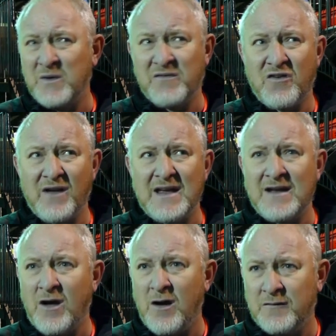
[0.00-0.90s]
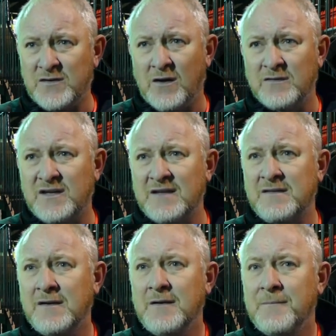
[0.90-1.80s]
we've created half
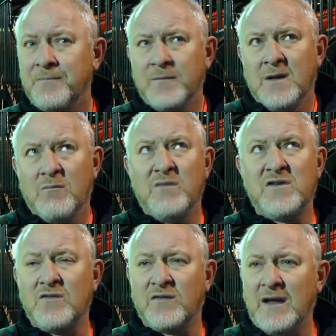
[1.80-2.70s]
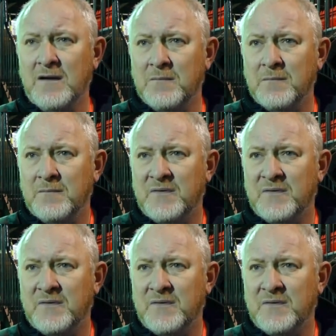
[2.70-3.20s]
chances, we've just not taken them.